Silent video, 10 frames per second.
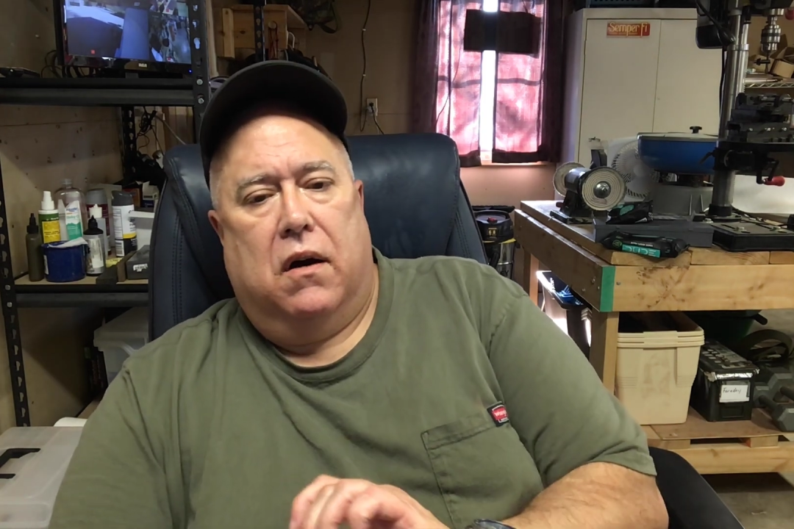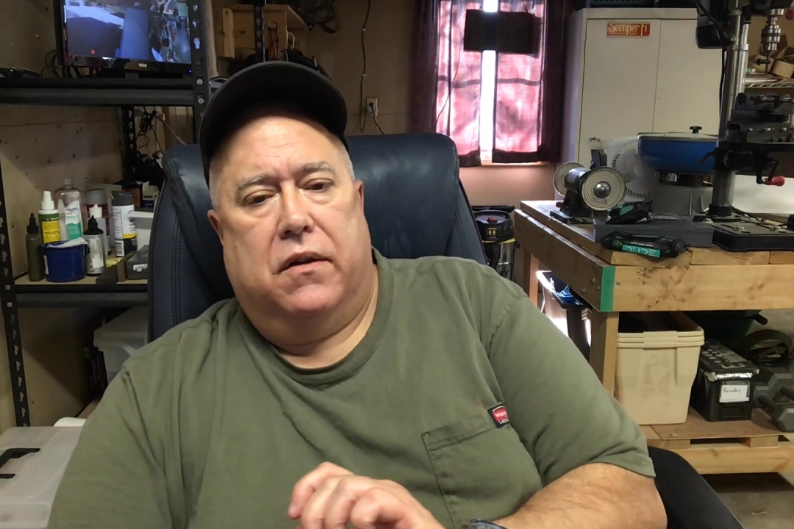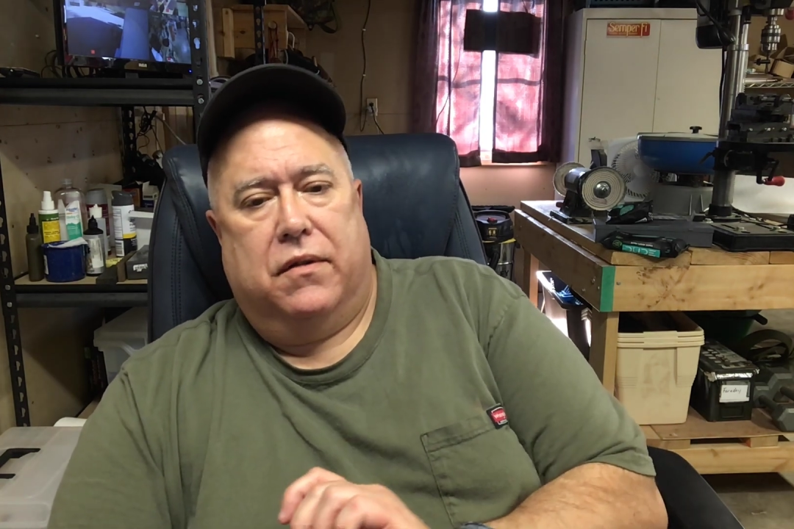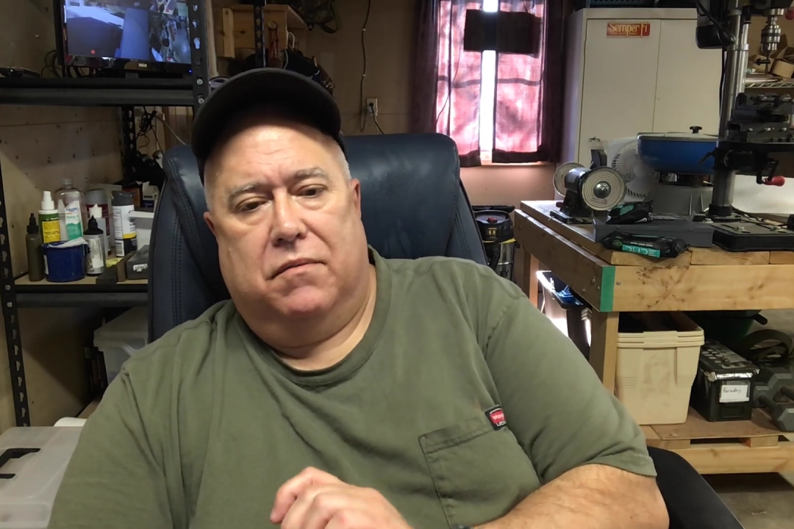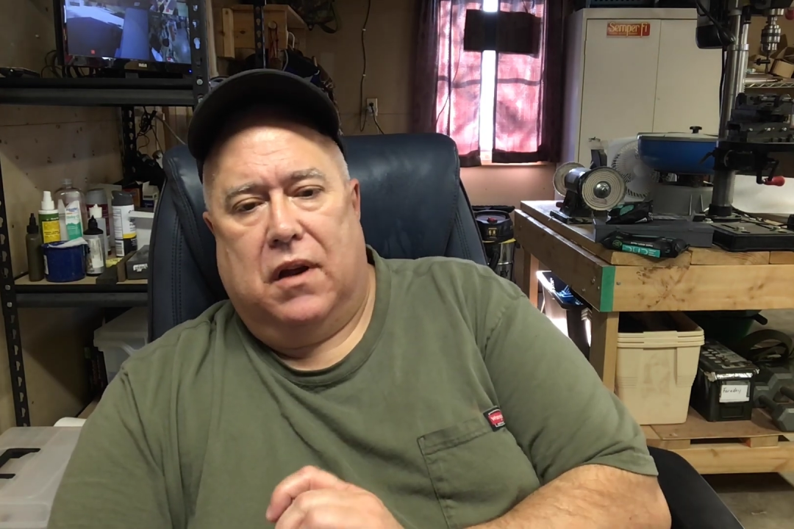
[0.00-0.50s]

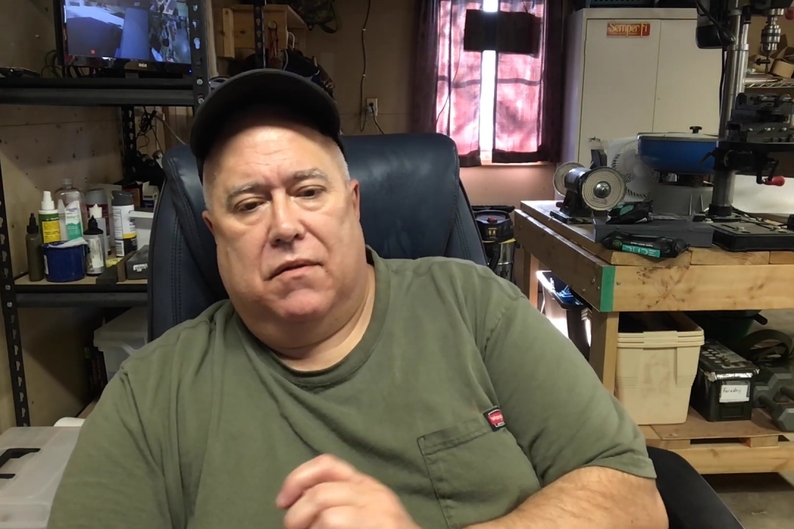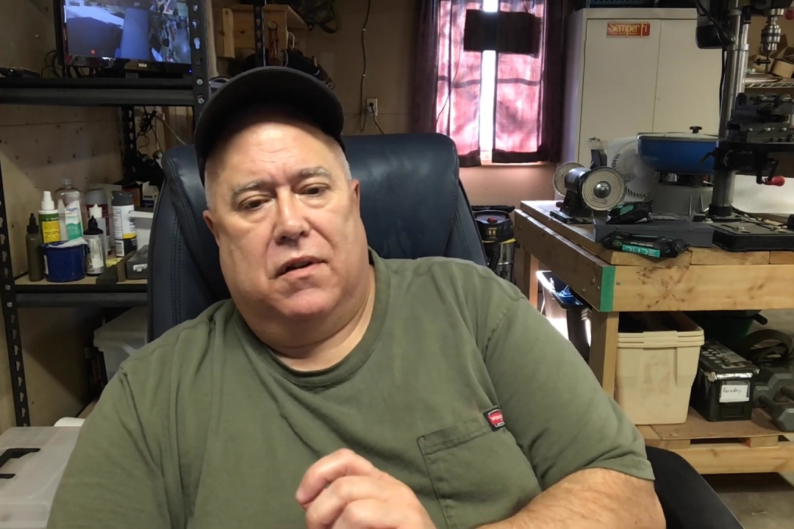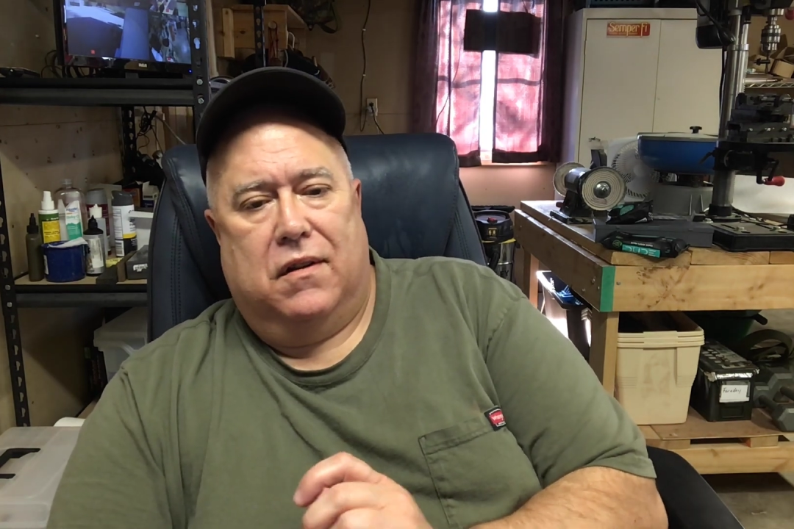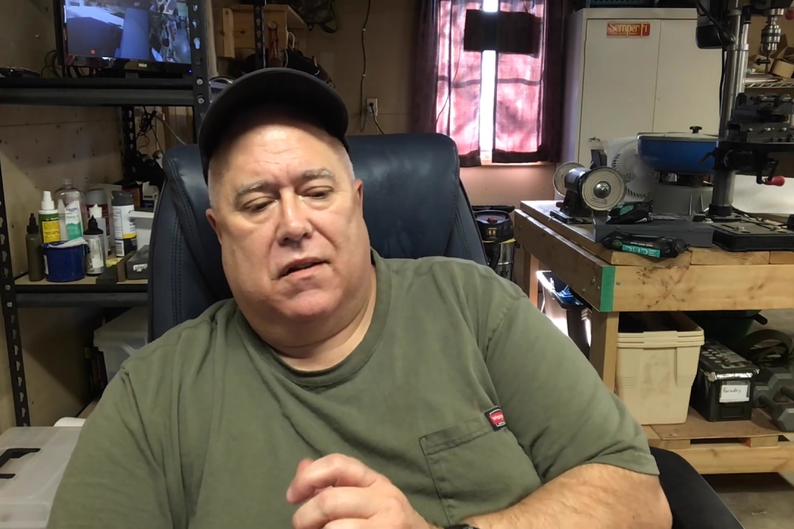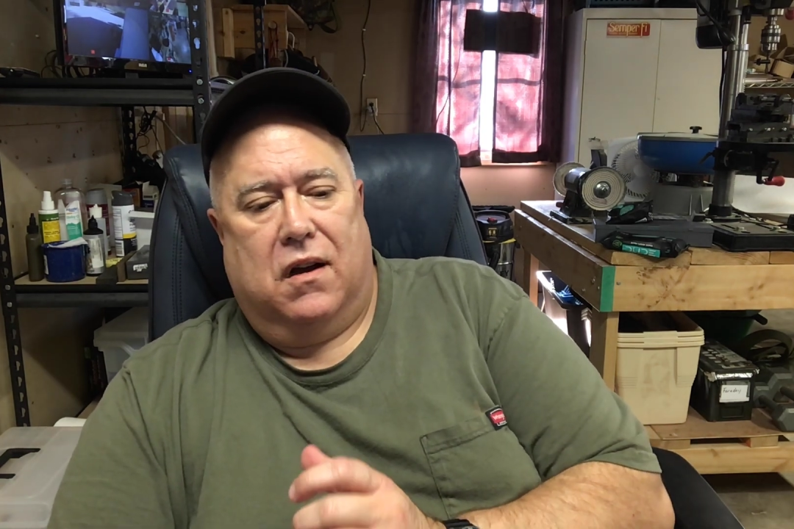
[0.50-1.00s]
Sometimes
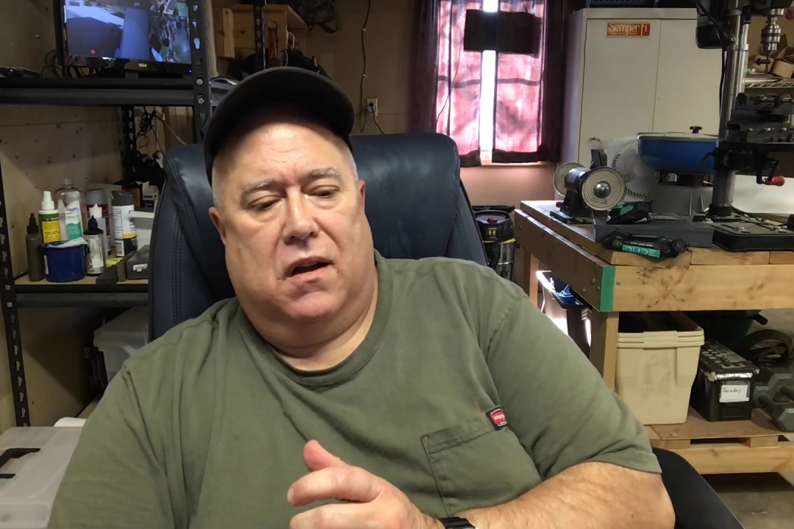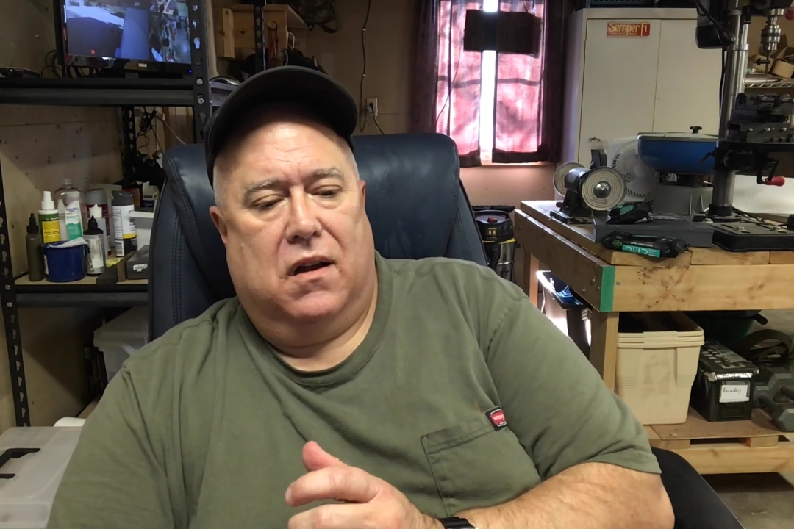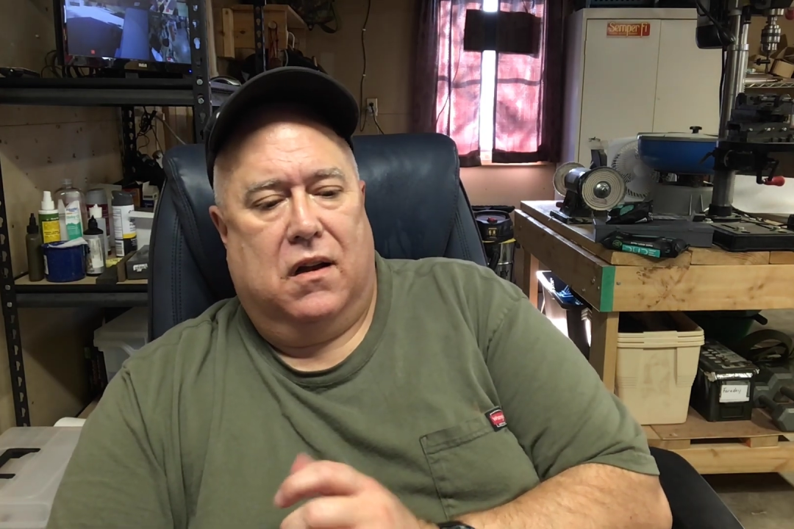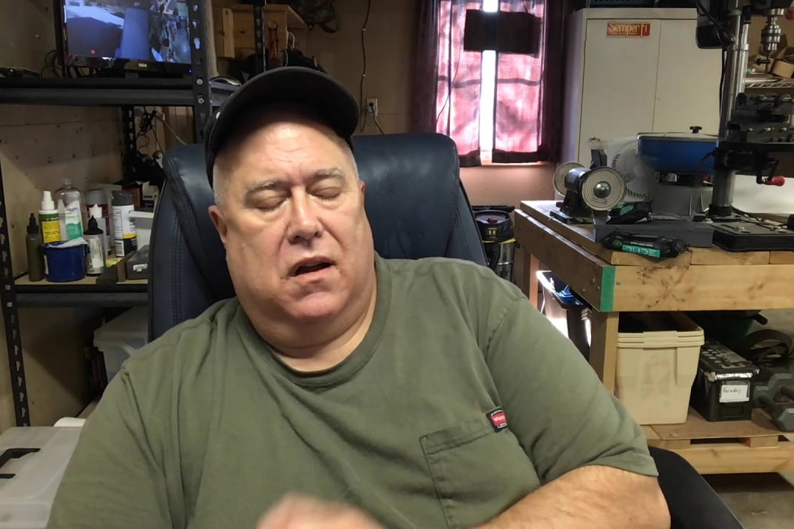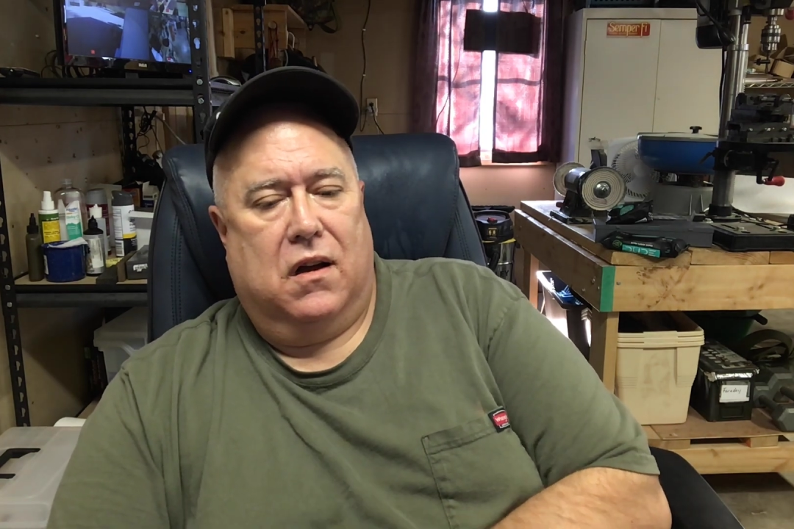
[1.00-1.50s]
these
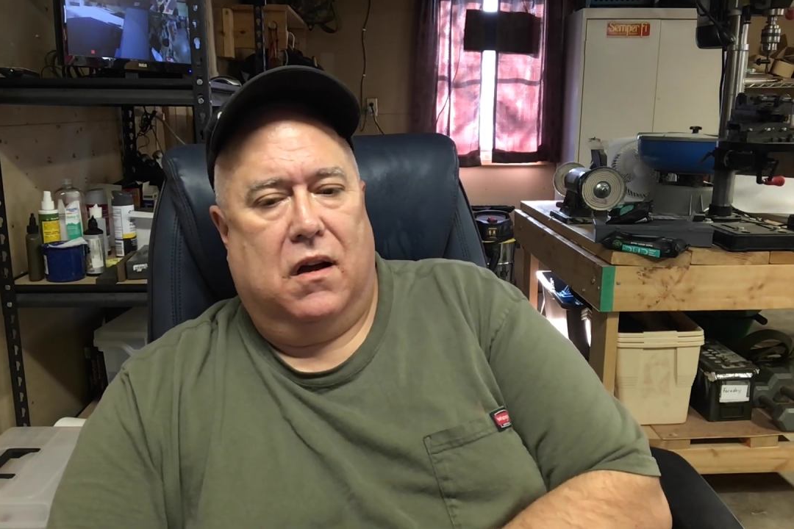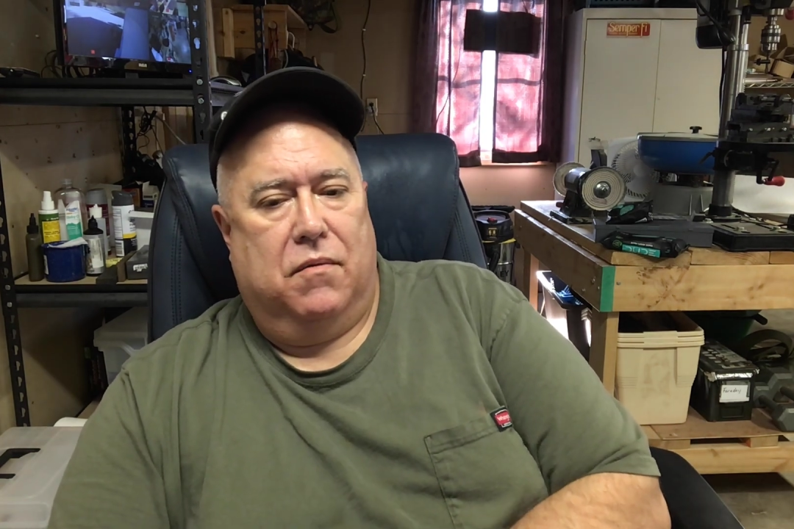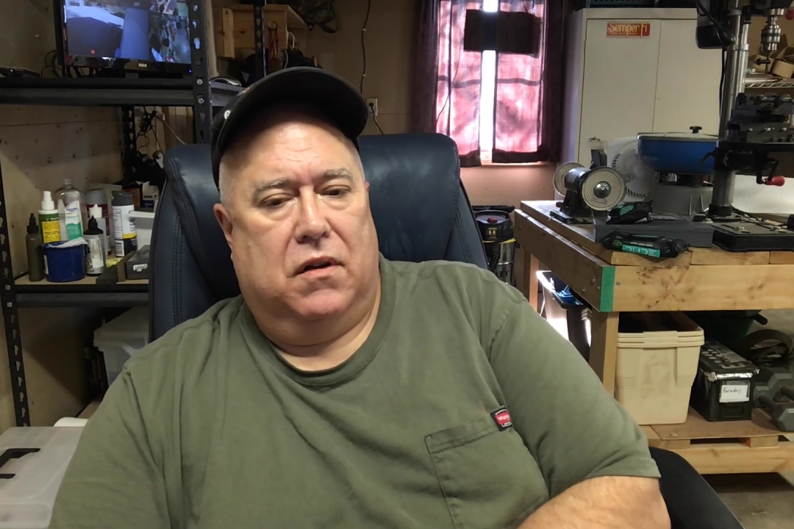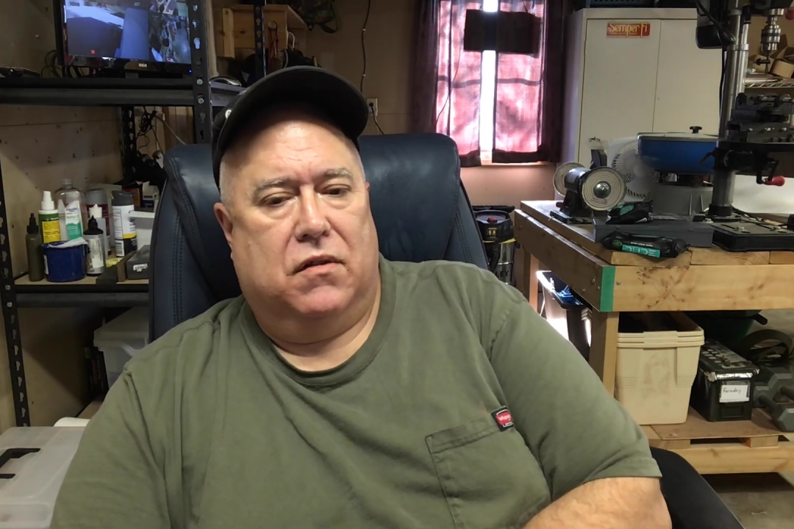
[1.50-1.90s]
gun companies